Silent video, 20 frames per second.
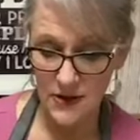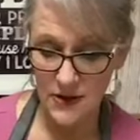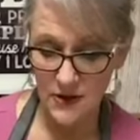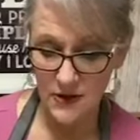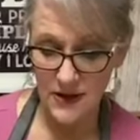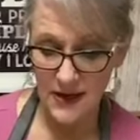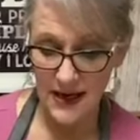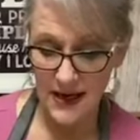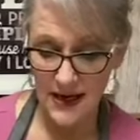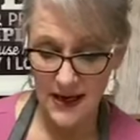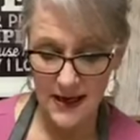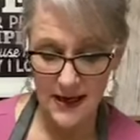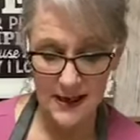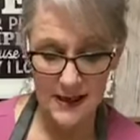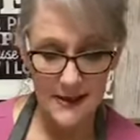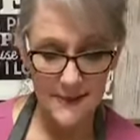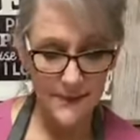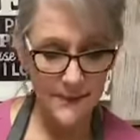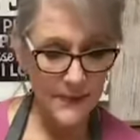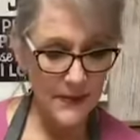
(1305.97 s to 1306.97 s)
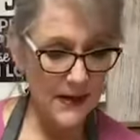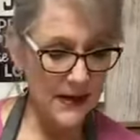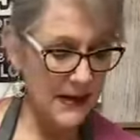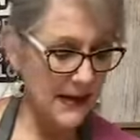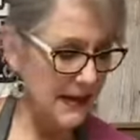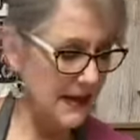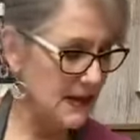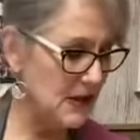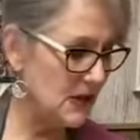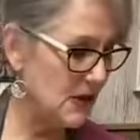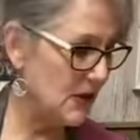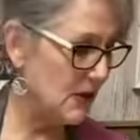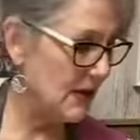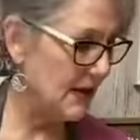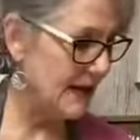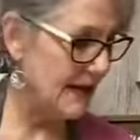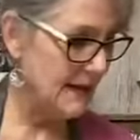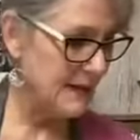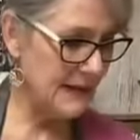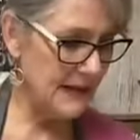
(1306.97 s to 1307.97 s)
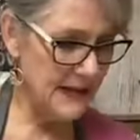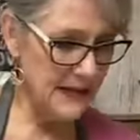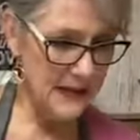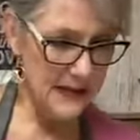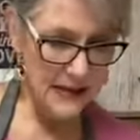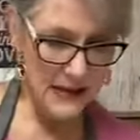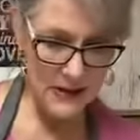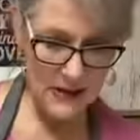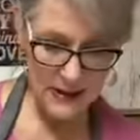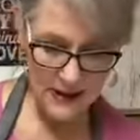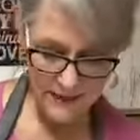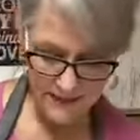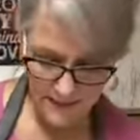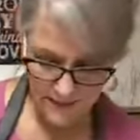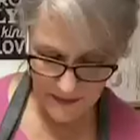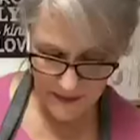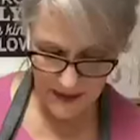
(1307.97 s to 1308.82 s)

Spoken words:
to your hand, it's good. That means it's good.